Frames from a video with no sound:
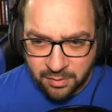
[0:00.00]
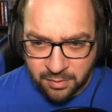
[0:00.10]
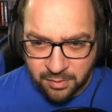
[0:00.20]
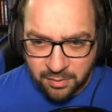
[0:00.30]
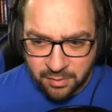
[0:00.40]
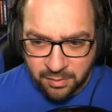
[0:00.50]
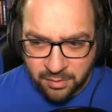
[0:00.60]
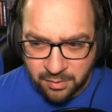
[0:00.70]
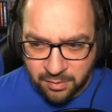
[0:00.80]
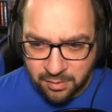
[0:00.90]

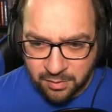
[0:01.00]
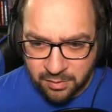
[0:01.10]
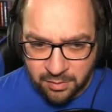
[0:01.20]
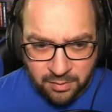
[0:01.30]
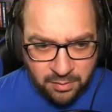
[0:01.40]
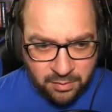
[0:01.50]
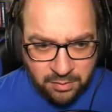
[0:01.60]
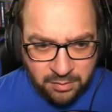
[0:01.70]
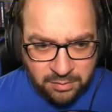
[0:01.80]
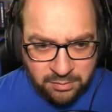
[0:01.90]

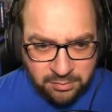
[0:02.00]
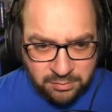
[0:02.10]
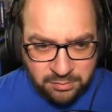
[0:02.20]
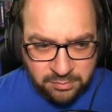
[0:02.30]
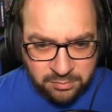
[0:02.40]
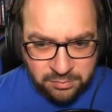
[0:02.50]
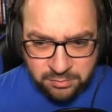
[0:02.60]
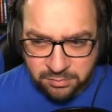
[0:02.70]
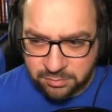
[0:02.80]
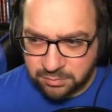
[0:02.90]

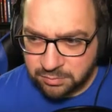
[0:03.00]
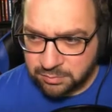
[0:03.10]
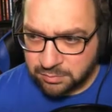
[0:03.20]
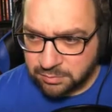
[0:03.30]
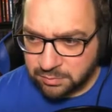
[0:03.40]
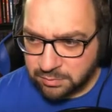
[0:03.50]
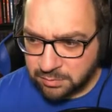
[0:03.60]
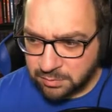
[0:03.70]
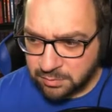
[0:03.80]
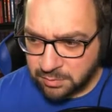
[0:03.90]
No one is speaking in this clip.